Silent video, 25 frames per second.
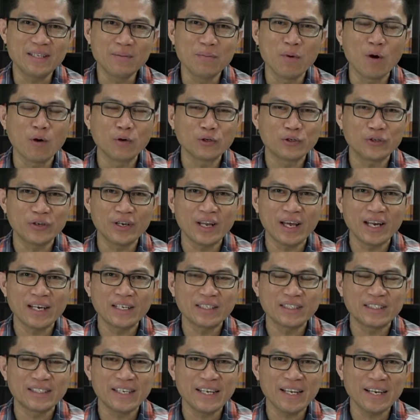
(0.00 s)
Devotional
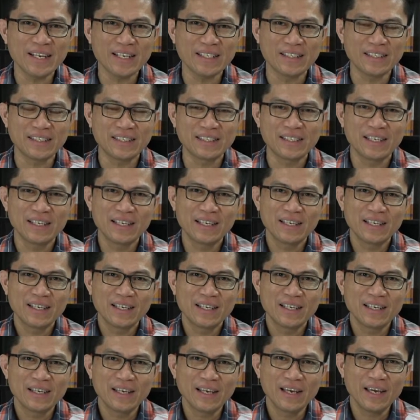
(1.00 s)
Series
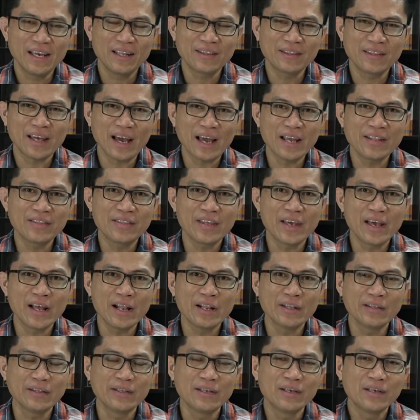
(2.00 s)

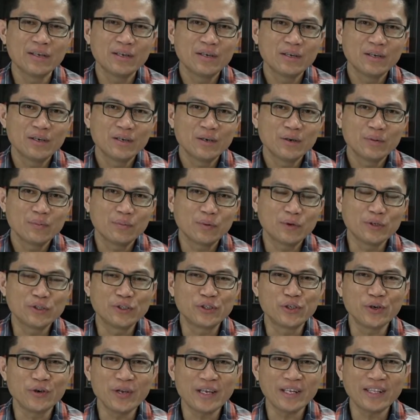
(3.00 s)
entitled
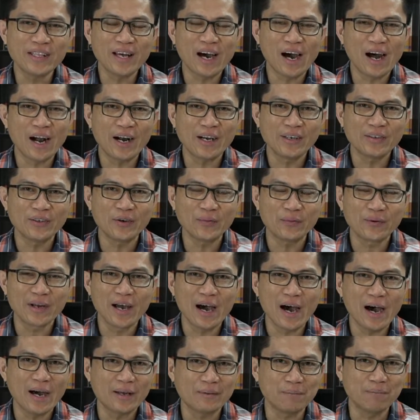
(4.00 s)
Pursuing the Heart of
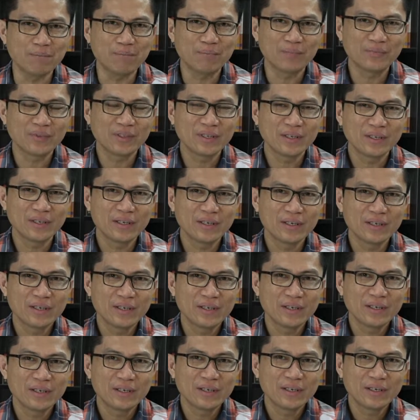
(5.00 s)
God.
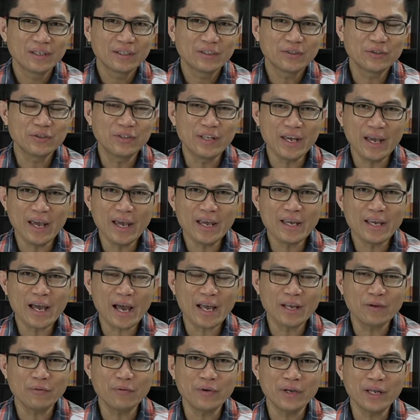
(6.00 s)
Today,
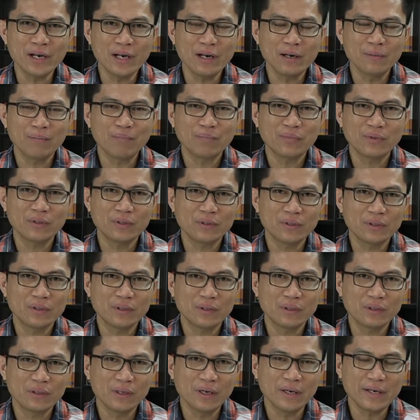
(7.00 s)
I will
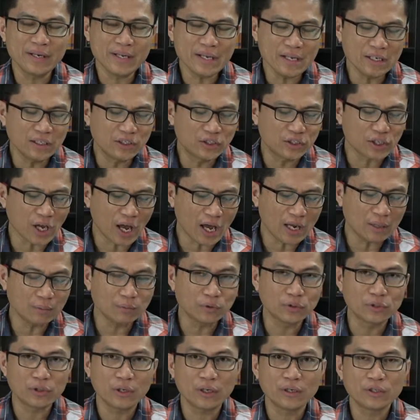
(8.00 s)
read
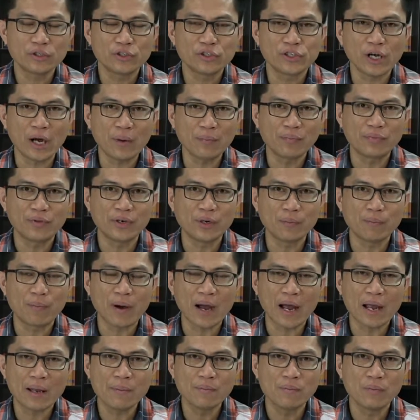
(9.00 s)
Psalms chapter
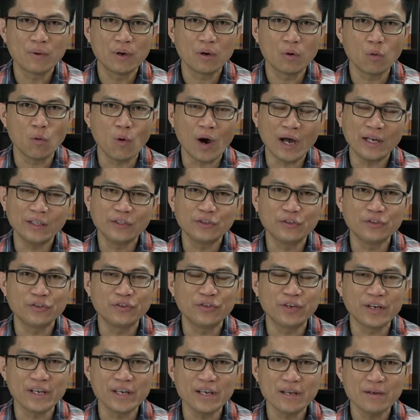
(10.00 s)
5, 1 to
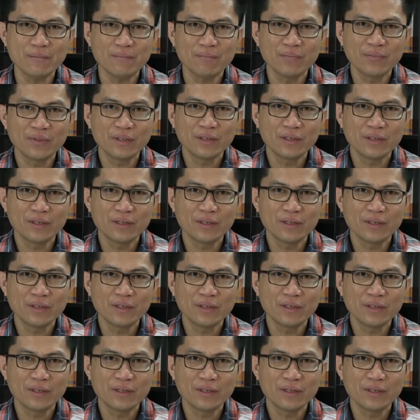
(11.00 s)
3